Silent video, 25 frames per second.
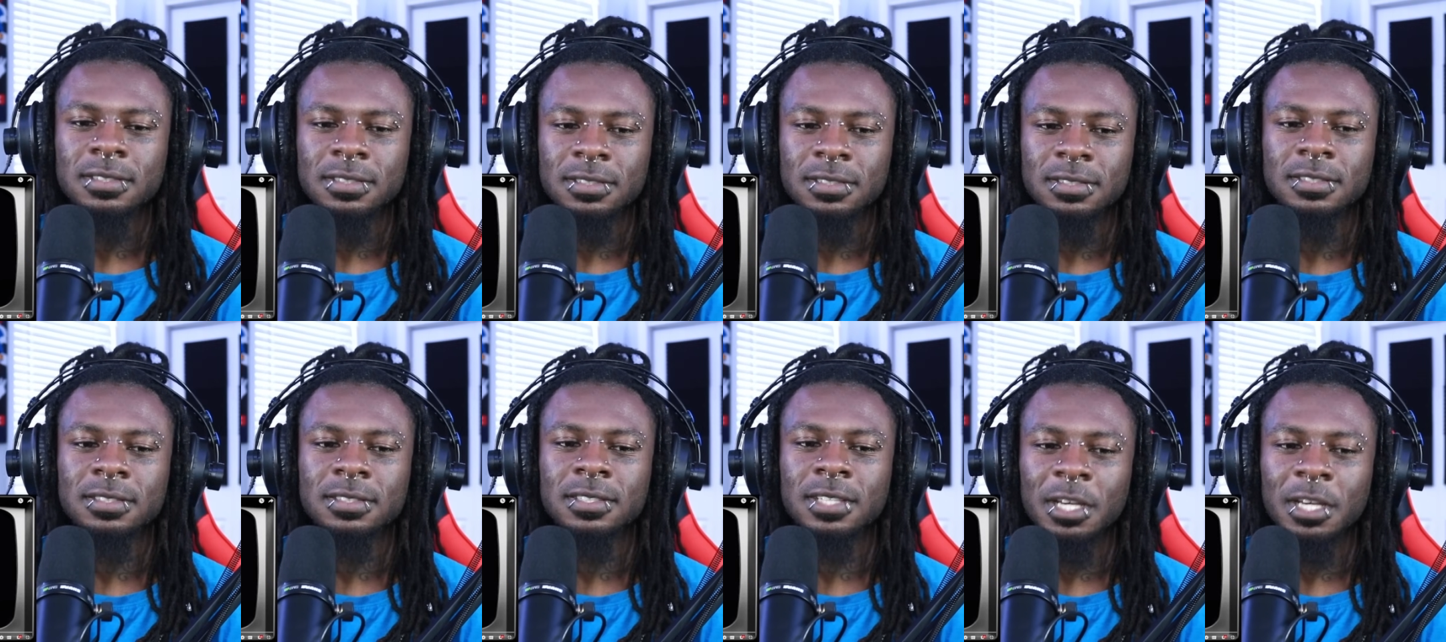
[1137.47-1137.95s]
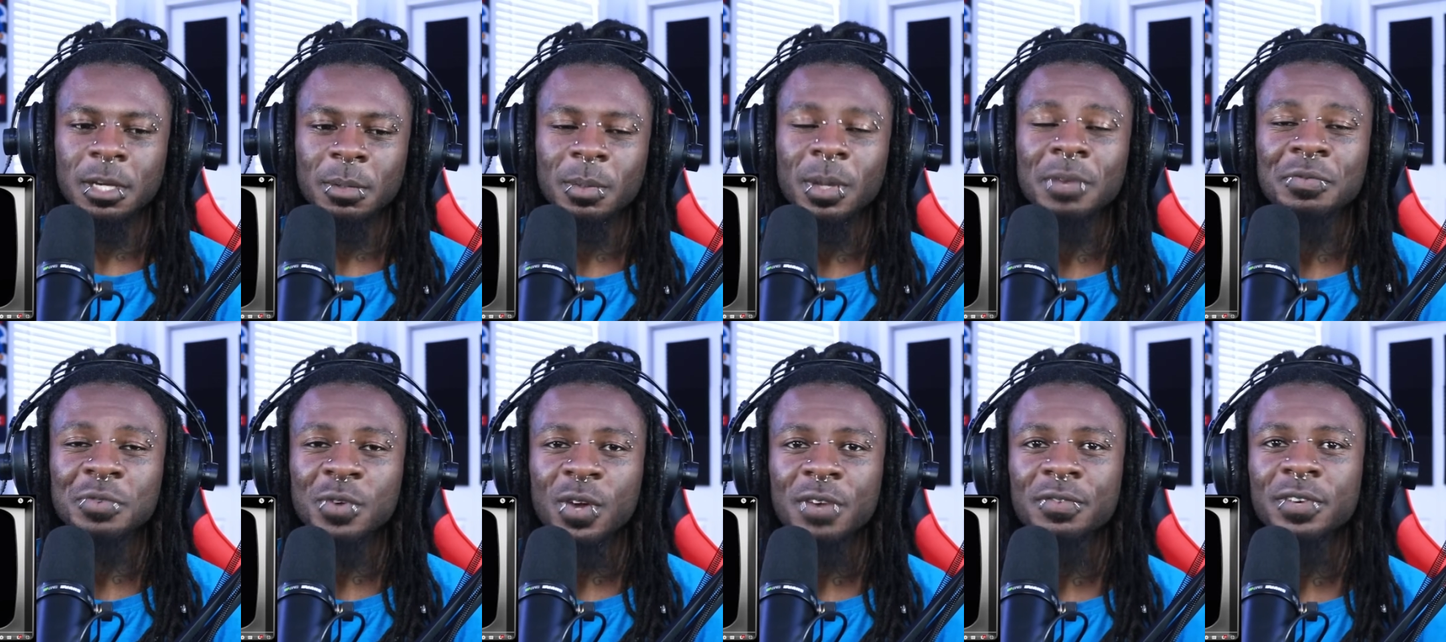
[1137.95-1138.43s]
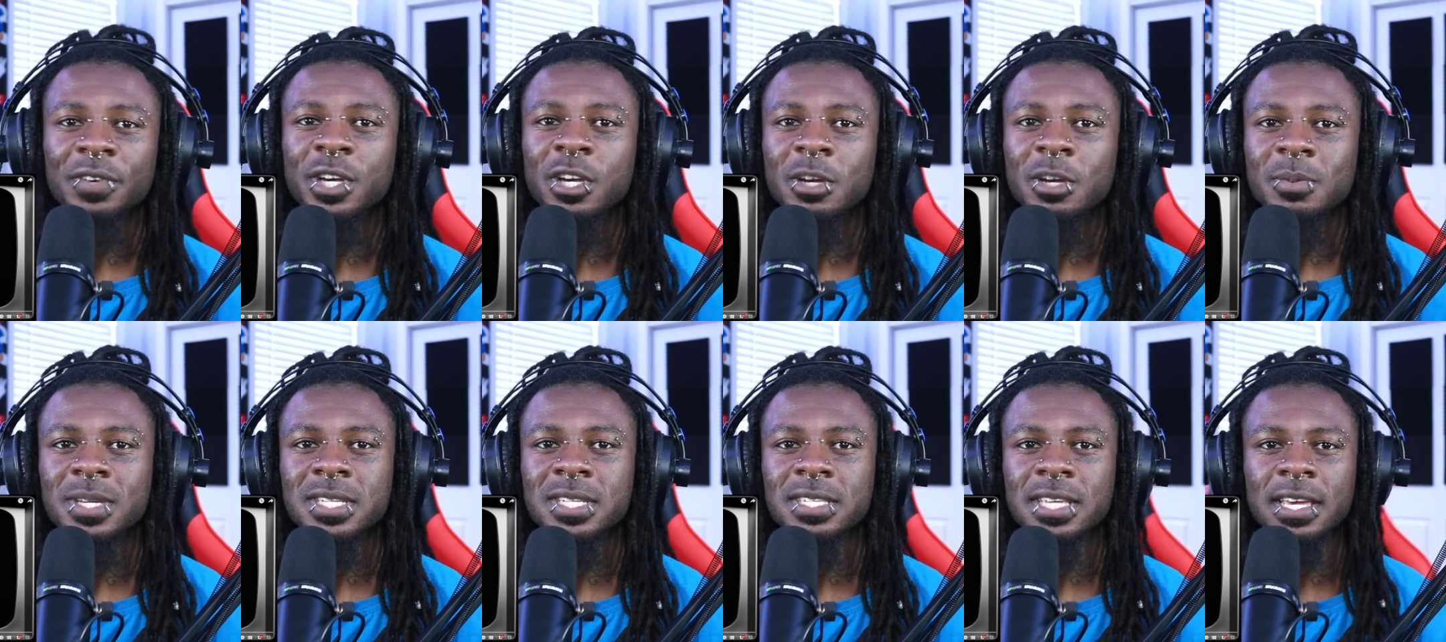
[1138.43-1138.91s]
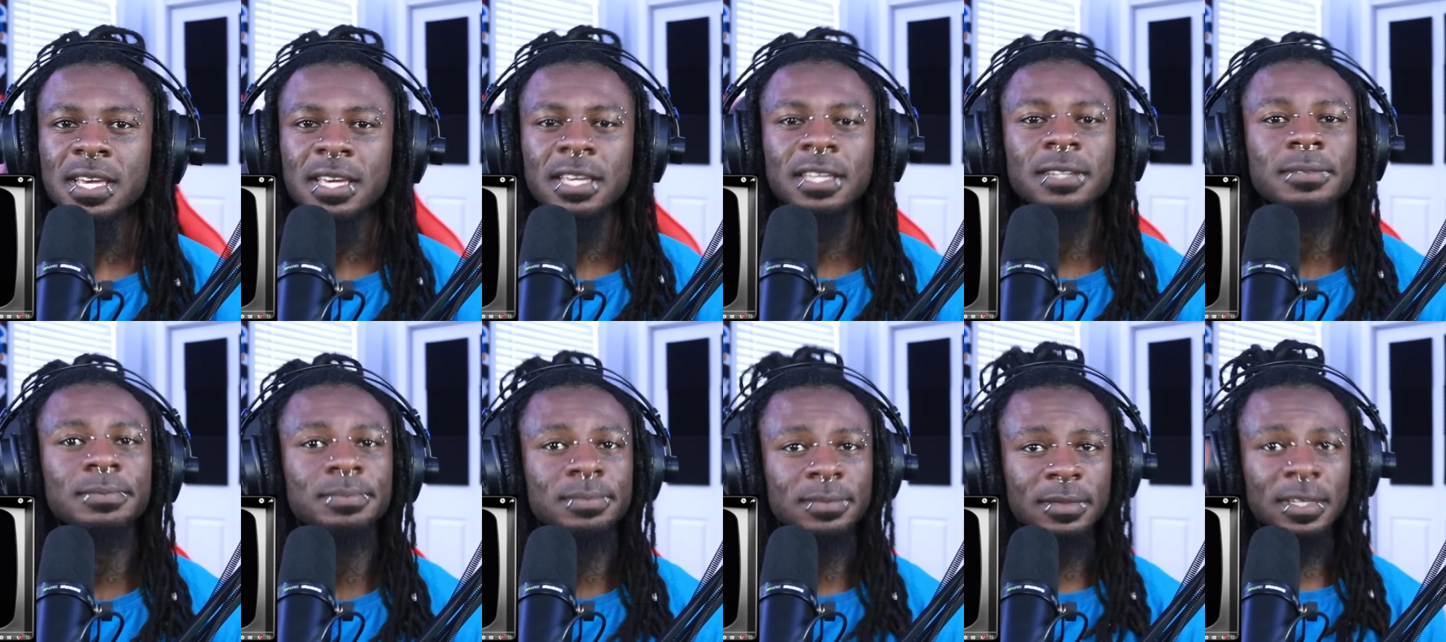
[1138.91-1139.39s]
Yep. If you ever hear me say
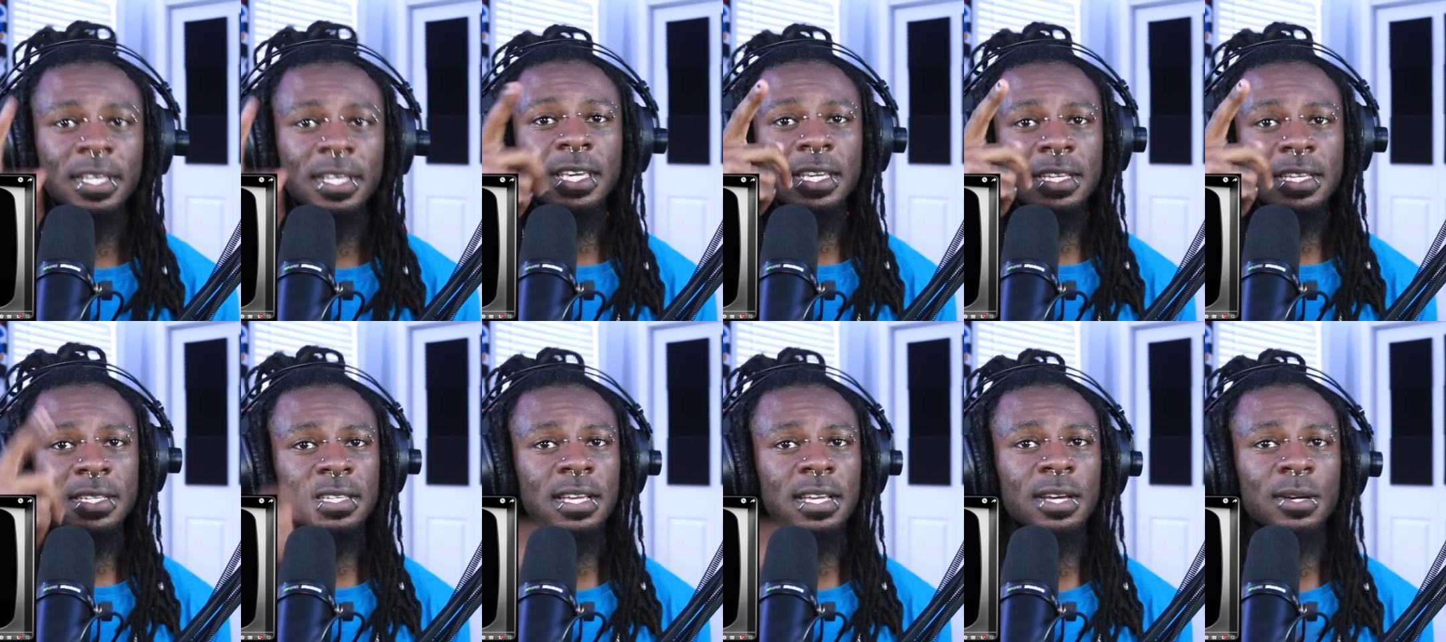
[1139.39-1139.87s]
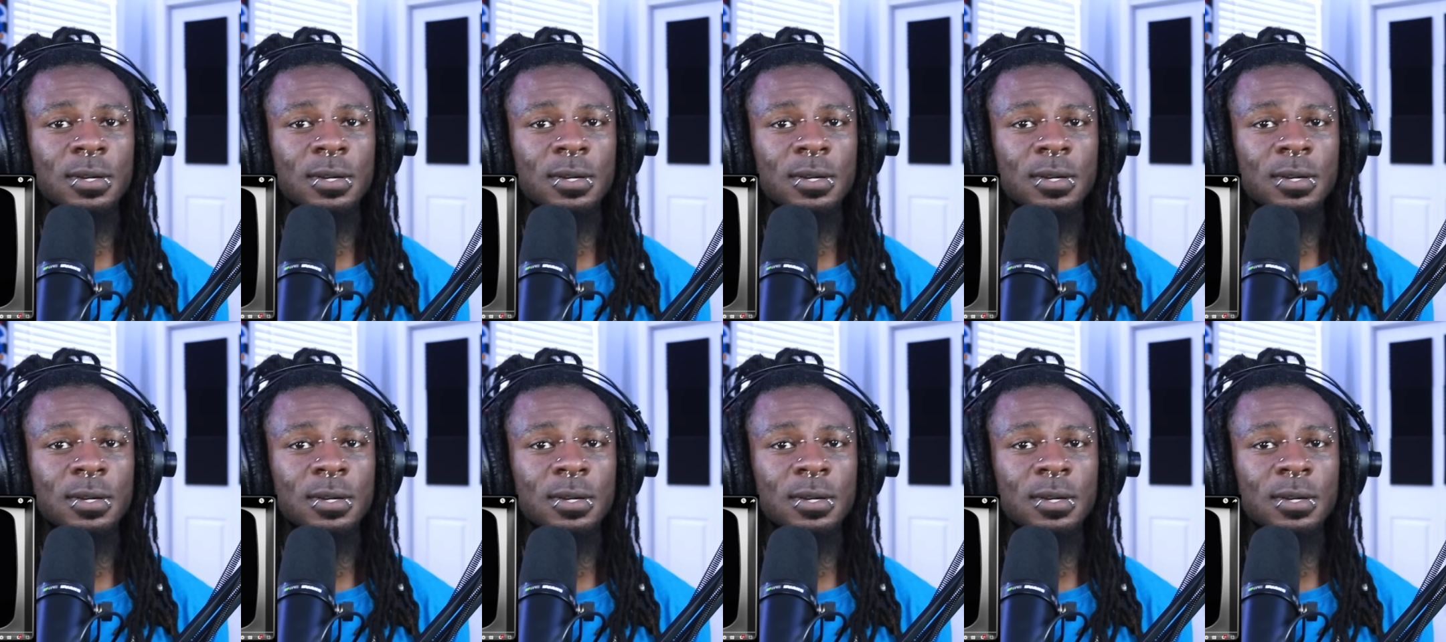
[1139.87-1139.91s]
he sells